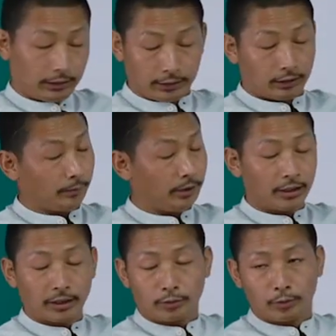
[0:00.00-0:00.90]

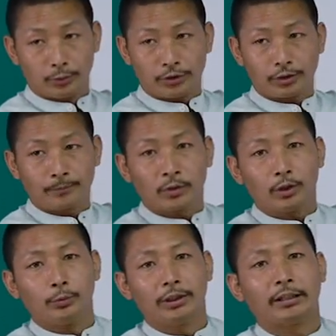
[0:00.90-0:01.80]
intermediate goods,
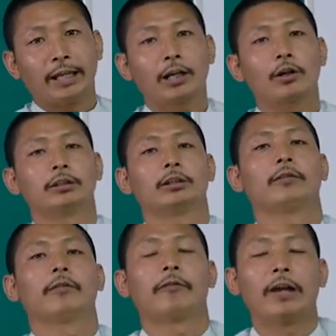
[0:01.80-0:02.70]
we take the